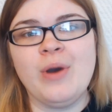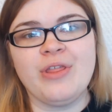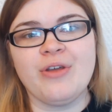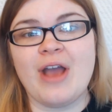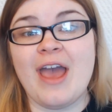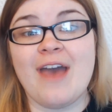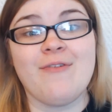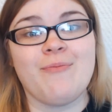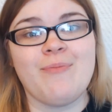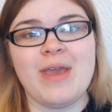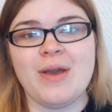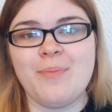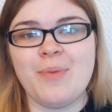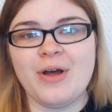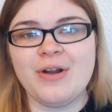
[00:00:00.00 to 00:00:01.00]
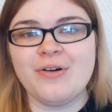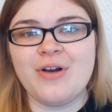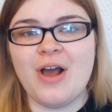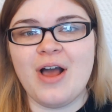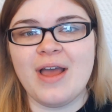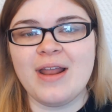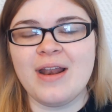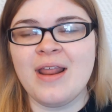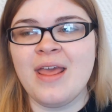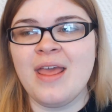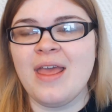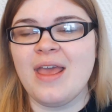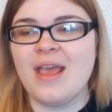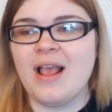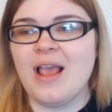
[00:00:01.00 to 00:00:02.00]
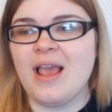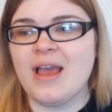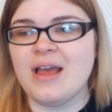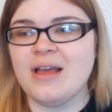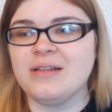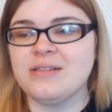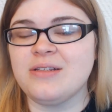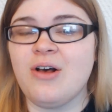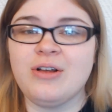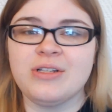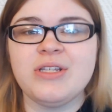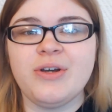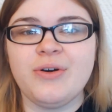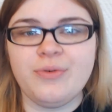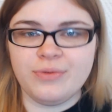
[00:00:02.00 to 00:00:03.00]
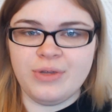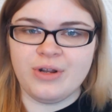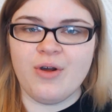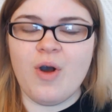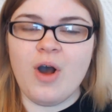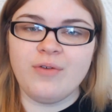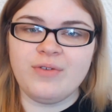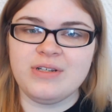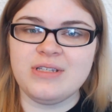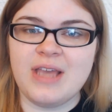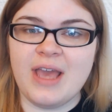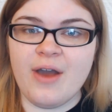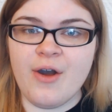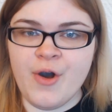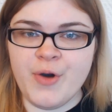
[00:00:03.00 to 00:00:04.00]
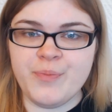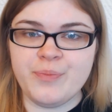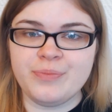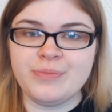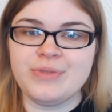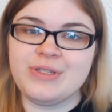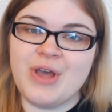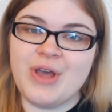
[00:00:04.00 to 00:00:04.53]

about whether I have makeup on or not and also, you know, obviously at home.